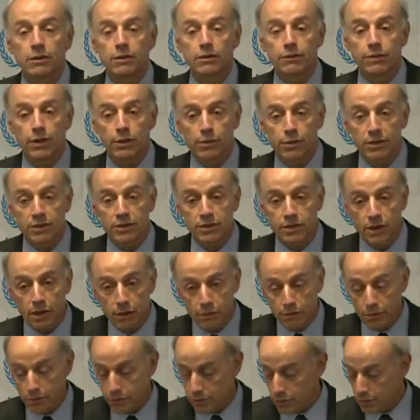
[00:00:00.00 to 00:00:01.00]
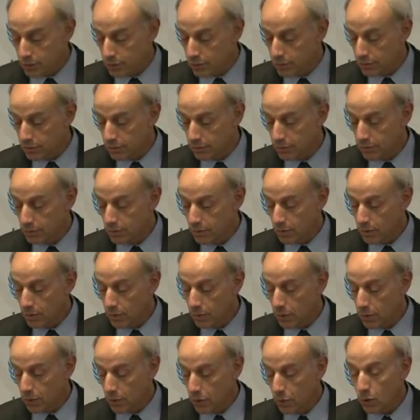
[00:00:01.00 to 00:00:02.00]
very serious,
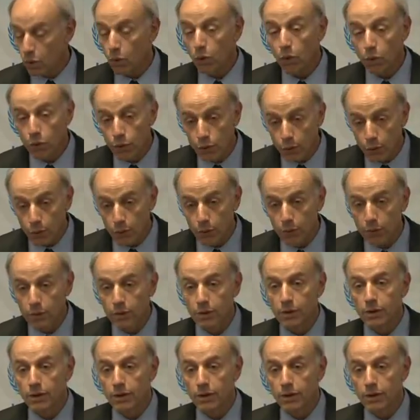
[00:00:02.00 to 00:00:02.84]
although